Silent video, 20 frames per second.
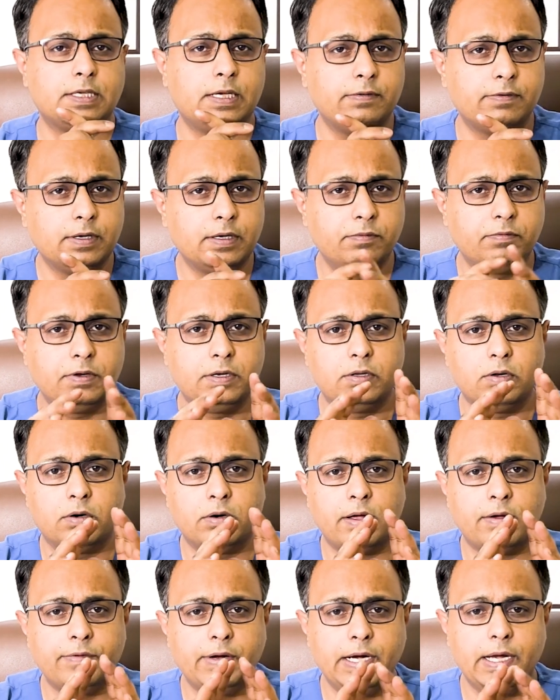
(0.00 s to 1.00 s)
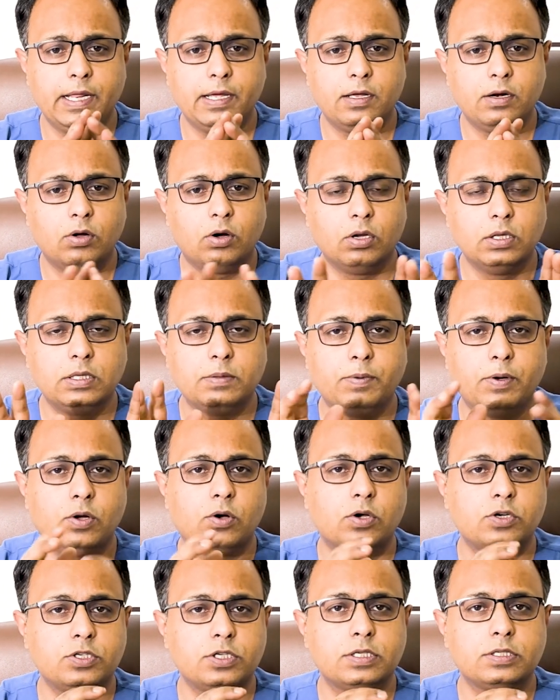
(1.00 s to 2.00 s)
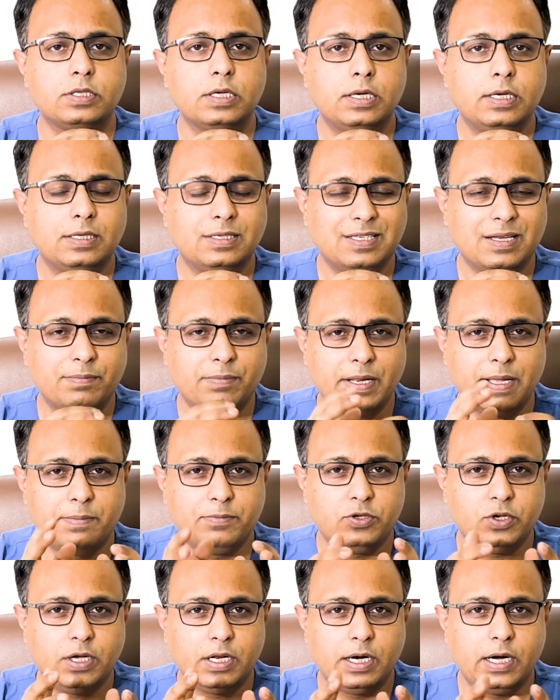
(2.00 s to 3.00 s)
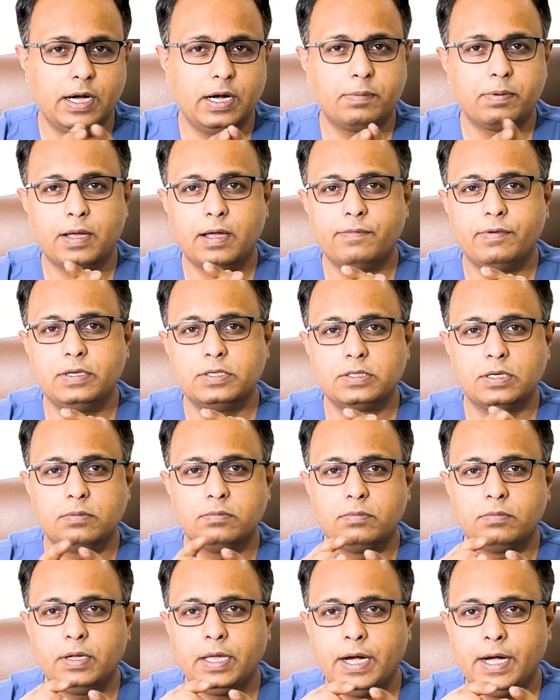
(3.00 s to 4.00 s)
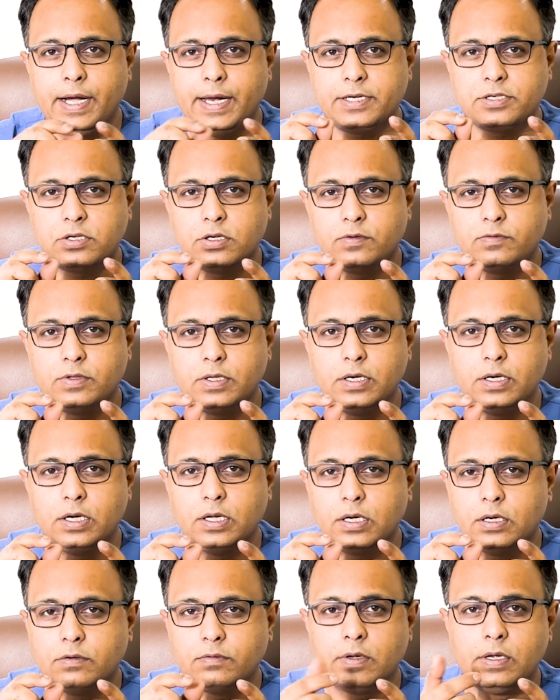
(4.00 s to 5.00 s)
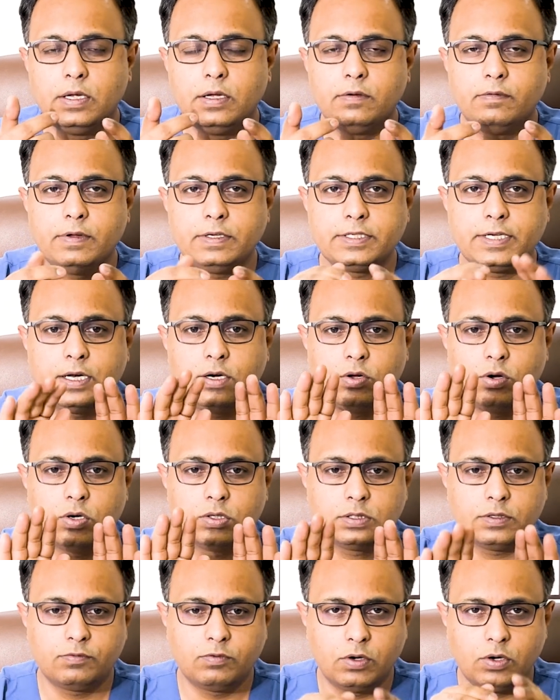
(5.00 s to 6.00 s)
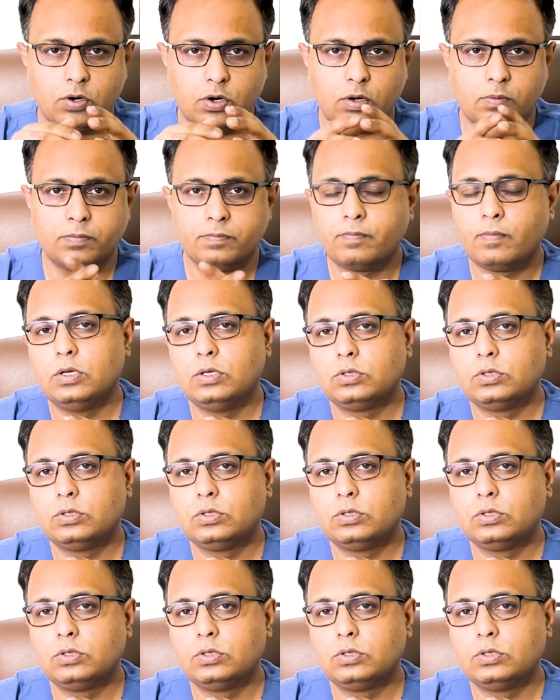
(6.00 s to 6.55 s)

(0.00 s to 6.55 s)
Even with having taken all the precautions, sometimes you can end up having some irritation of the nerve, which can cause a foot drop.